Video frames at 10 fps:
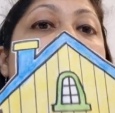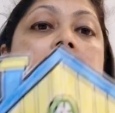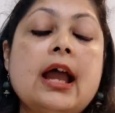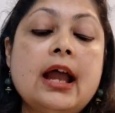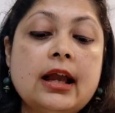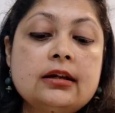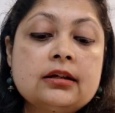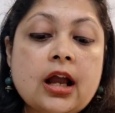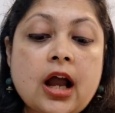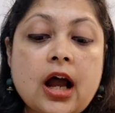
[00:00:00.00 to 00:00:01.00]
and
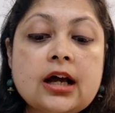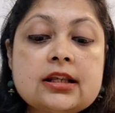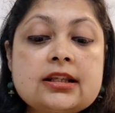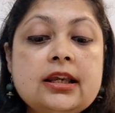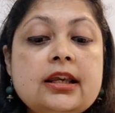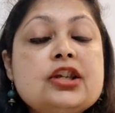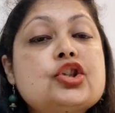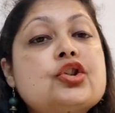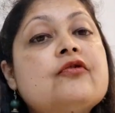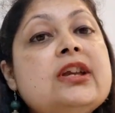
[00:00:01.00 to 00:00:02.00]
asking
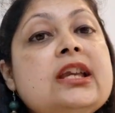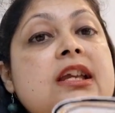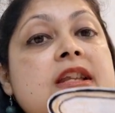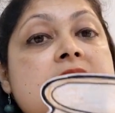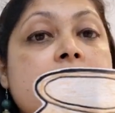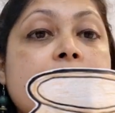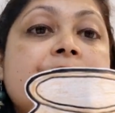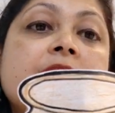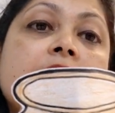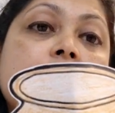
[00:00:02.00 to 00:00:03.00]
sweets
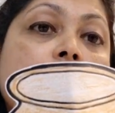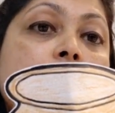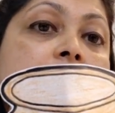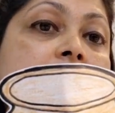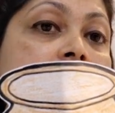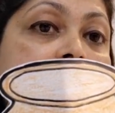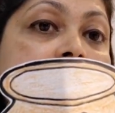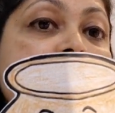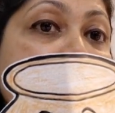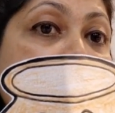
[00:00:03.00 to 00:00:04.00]
from
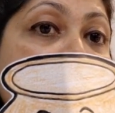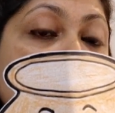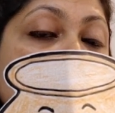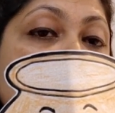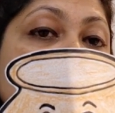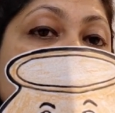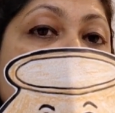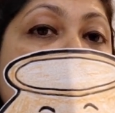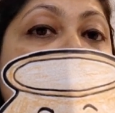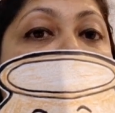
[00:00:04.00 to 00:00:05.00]
its pot,
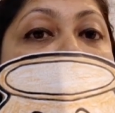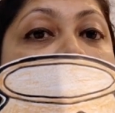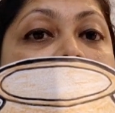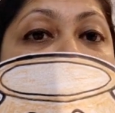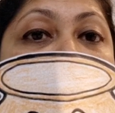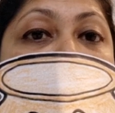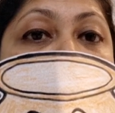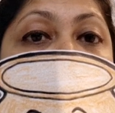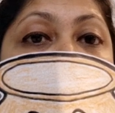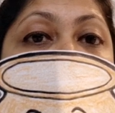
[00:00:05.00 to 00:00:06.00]
so that
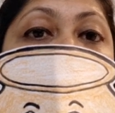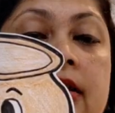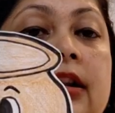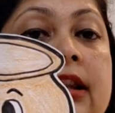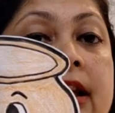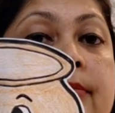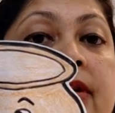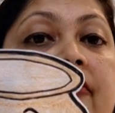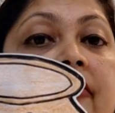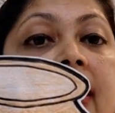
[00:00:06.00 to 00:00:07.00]
time neighbor
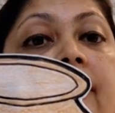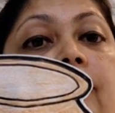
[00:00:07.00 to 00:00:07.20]
friend